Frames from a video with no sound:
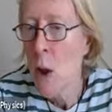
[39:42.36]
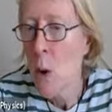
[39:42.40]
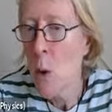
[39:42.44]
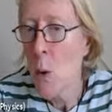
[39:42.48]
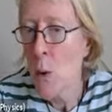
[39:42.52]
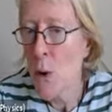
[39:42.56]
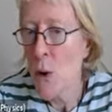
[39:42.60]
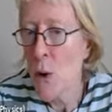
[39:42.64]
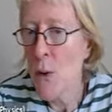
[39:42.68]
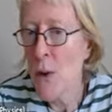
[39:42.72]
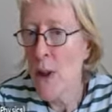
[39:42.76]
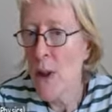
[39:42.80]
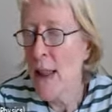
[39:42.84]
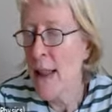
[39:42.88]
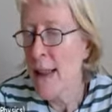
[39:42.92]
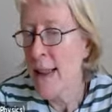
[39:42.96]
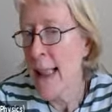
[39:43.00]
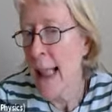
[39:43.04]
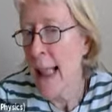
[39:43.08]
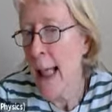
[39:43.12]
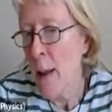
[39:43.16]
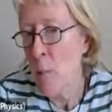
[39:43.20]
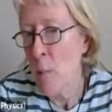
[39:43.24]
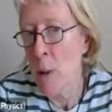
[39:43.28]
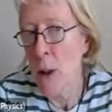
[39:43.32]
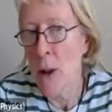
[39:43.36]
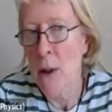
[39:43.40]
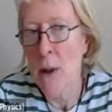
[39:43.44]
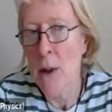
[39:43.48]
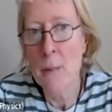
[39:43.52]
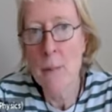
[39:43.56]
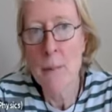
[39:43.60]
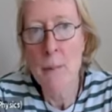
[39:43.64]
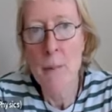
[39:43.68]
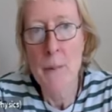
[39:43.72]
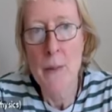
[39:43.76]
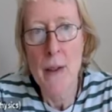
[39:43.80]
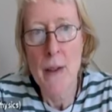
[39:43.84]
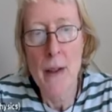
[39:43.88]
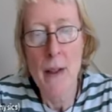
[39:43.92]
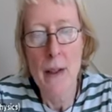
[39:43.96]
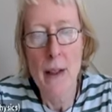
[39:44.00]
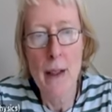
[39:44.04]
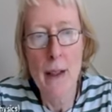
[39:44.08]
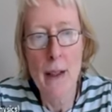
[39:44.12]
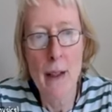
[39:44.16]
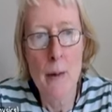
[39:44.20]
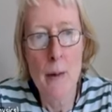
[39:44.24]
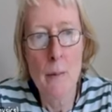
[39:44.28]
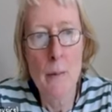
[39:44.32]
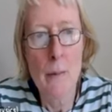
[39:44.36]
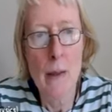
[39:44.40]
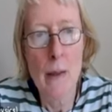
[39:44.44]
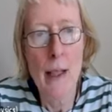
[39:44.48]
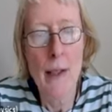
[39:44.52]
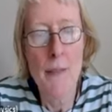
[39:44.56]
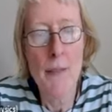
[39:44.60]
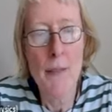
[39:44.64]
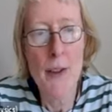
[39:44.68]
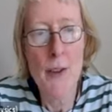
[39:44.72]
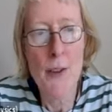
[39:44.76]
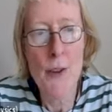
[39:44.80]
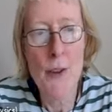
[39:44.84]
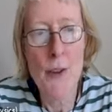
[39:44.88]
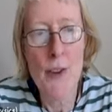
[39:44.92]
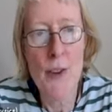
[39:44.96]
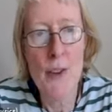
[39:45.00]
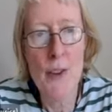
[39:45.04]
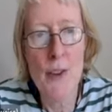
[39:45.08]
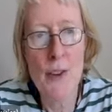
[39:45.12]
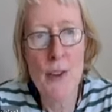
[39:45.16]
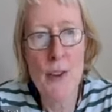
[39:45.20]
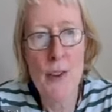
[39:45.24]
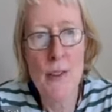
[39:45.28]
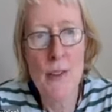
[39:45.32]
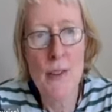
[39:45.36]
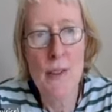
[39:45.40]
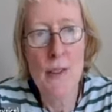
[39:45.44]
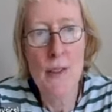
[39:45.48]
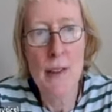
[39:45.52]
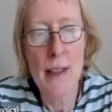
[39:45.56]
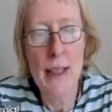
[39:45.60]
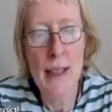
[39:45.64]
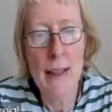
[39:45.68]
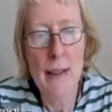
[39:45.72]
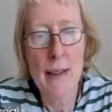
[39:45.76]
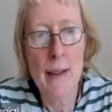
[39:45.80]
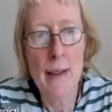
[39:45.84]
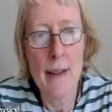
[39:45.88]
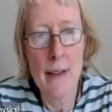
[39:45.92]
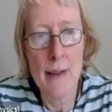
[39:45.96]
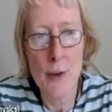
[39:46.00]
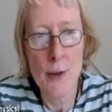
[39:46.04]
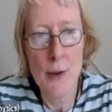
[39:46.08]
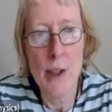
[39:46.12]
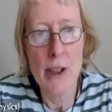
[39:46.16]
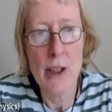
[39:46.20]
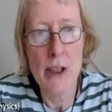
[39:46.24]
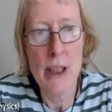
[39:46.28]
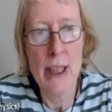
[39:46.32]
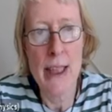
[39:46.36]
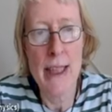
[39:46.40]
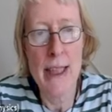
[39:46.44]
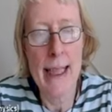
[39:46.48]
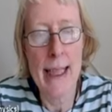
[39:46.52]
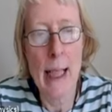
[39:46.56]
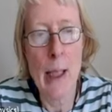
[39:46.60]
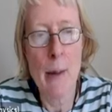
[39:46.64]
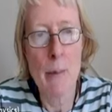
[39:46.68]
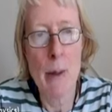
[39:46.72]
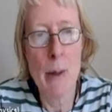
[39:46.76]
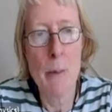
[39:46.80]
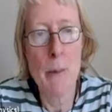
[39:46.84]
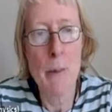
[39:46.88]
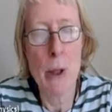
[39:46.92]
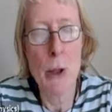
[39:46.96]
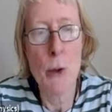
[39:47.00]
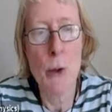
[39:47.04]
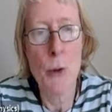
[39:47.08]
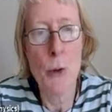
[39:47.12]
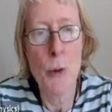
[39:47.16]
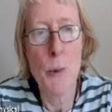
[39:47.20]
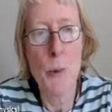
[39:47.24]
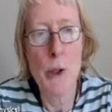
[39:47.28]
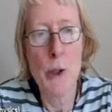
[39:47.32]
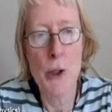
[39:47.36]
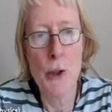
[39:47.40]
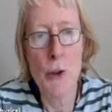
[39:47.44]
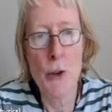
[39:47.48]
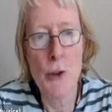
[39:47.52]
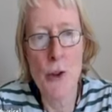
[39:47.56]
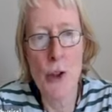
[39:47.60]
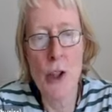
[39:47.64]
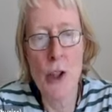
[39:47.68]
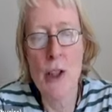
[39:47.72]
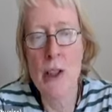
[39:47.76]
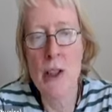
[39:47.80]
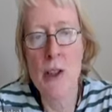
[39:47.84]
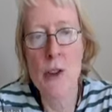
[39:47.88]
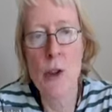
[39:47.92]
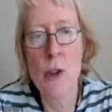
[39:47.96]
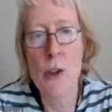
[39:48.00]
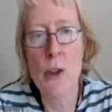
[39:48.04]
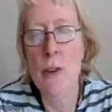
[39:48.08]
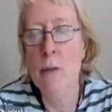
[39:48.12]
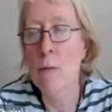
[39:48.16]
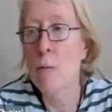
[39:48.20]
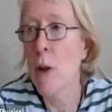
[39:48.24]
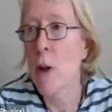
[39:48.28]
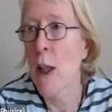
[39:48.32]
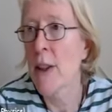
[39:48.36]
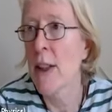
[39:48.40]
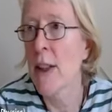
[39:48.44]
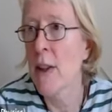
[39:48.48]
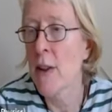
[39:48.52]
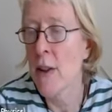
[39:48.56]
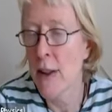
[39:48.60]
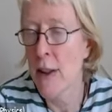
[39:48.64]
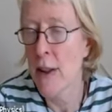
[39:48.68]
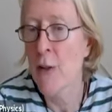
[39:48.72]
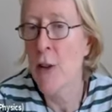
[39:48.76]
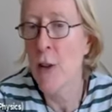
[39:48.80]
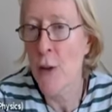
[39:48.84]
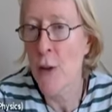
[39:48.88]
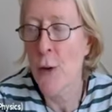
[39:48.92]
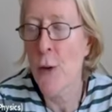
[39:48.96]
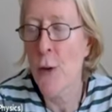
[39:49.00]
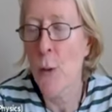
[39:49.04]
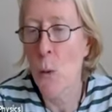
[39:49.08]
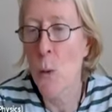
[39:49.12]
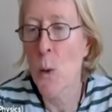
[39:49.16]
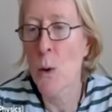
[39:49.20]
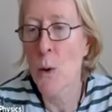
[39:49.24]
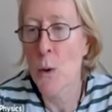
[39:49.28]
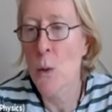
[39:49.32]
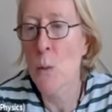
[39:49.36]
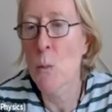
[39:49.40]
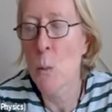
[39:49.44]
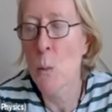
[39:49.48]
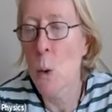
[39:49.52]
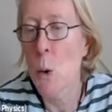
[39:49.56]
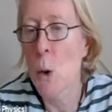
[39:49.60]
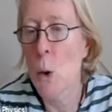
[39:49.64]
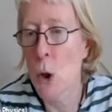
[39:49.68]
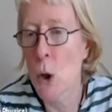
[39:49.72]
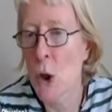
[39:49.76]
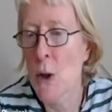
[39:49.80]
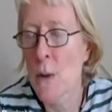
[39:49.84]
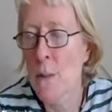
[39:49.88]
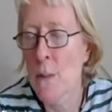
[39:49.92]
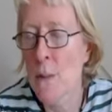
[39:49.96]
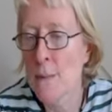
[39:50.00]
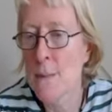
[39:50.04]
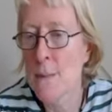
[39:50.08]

or you need gamma, um, and this is essentially gamma because we just turn it on and run it if it's the quantum walk.